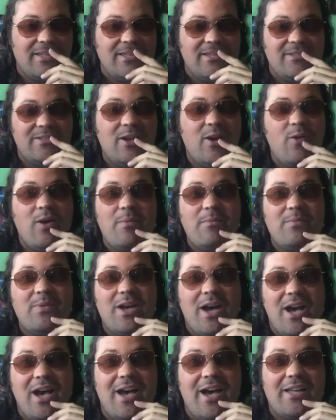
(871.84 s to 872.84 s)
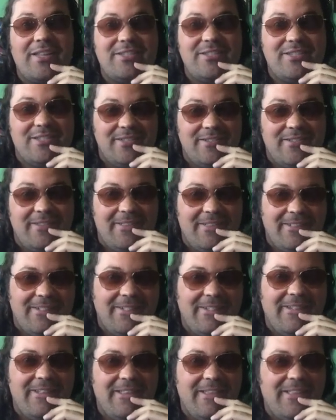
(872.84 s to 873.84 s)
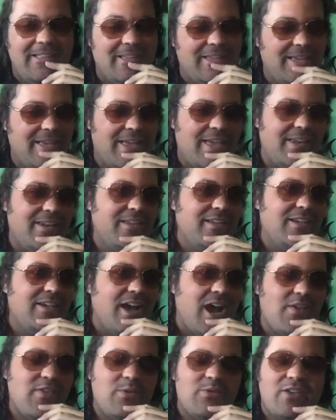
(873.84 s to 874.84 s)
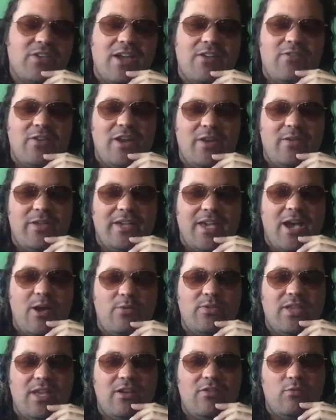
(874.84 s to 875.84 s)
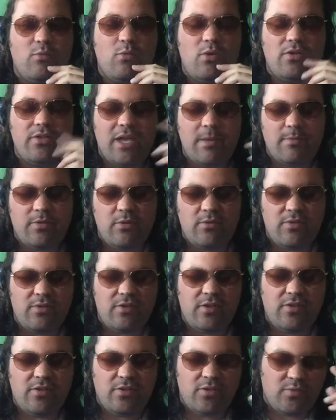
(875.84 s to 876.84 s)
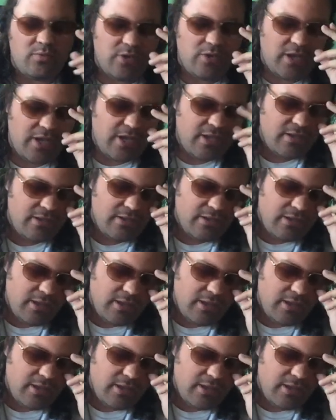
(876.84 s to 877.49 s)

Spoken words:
No, I'm not. And I thought it was kind of funny, like, how the end of one of the episodes in season 3,